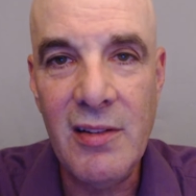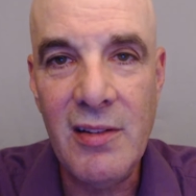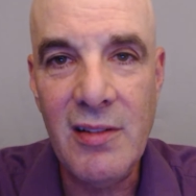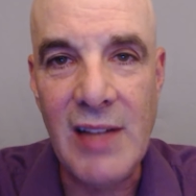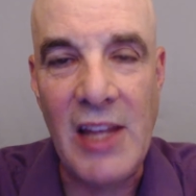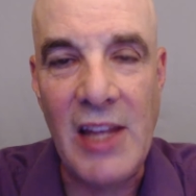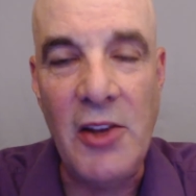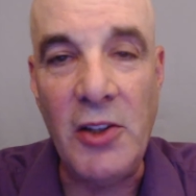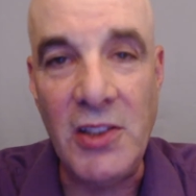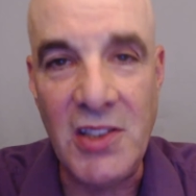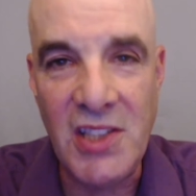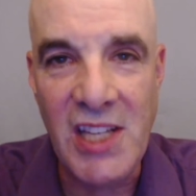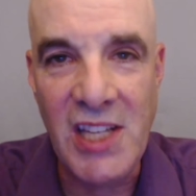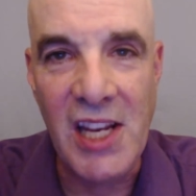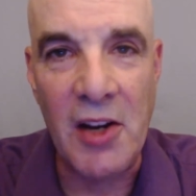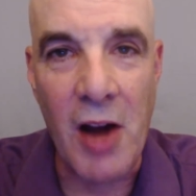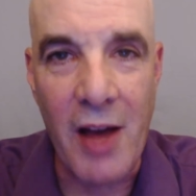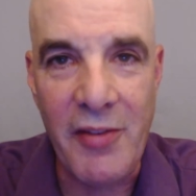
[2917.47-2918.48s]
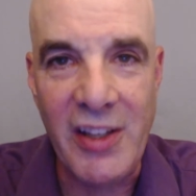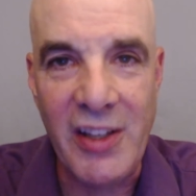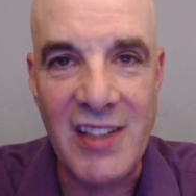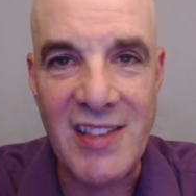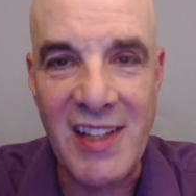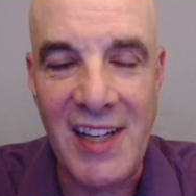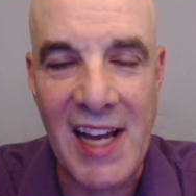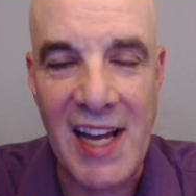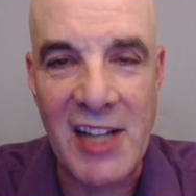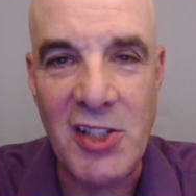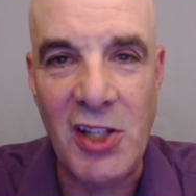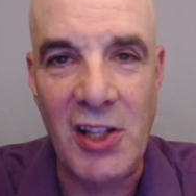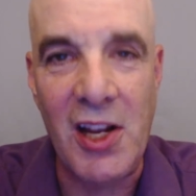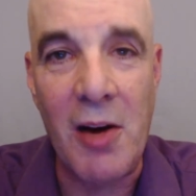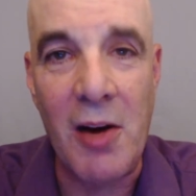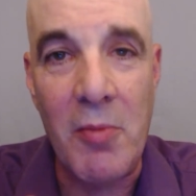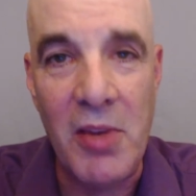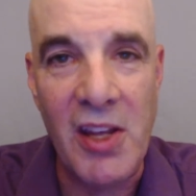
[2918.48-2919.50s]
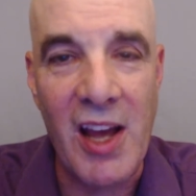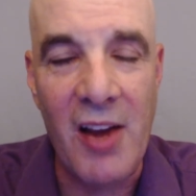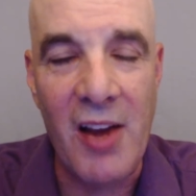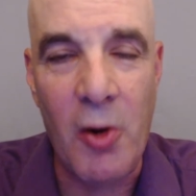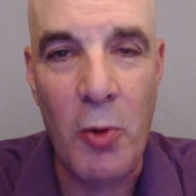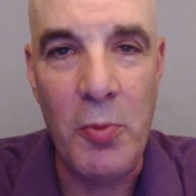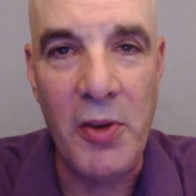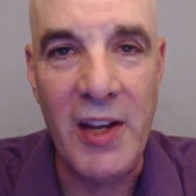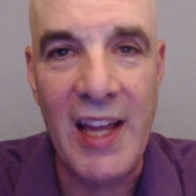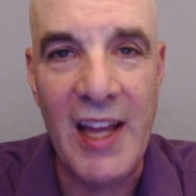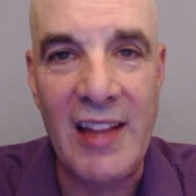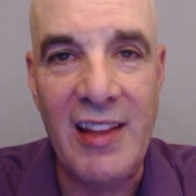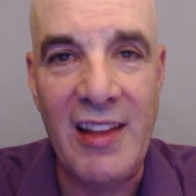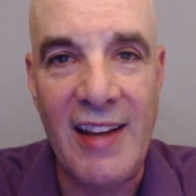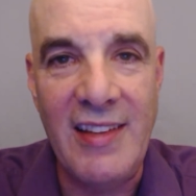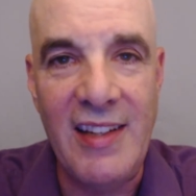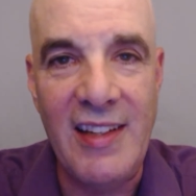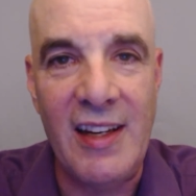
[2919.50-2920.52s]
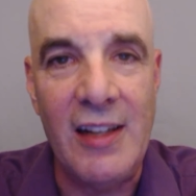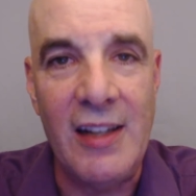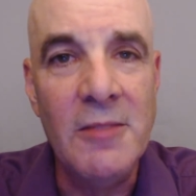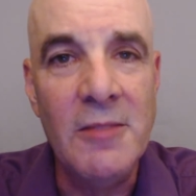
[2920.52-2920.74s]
Now you can see an obvious connection there, but I hope you get the idea.